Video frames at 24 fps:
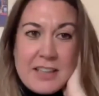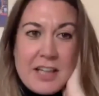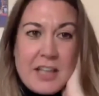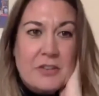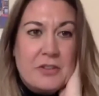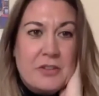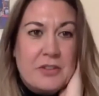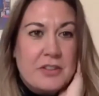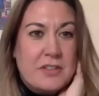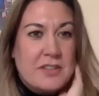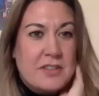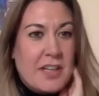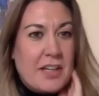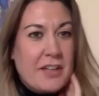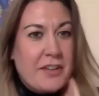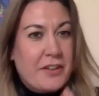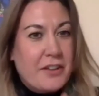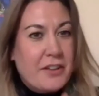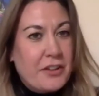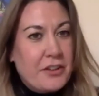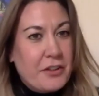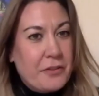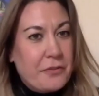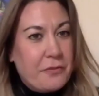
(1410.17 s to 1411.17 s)
I understand
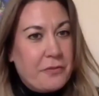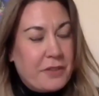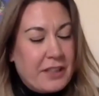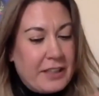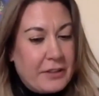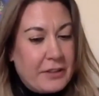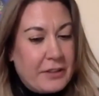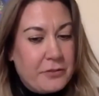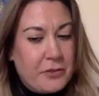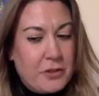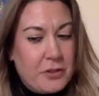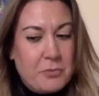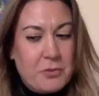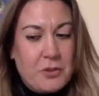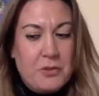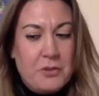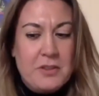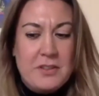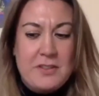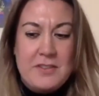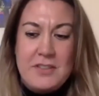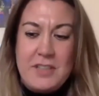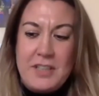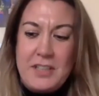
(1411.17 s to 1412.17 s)
that the feeling of
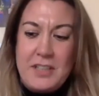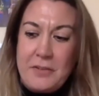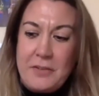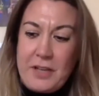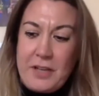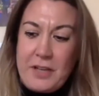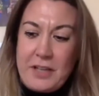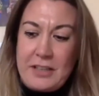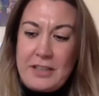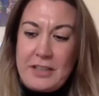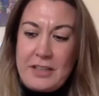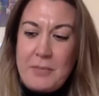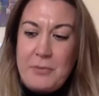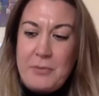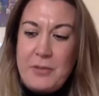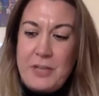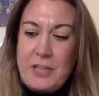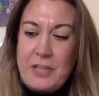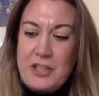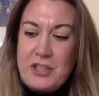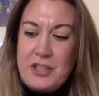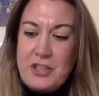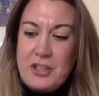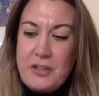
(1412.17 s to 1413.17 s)
community, of that
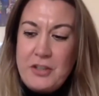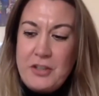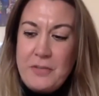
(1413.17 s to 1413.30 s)
collaboration,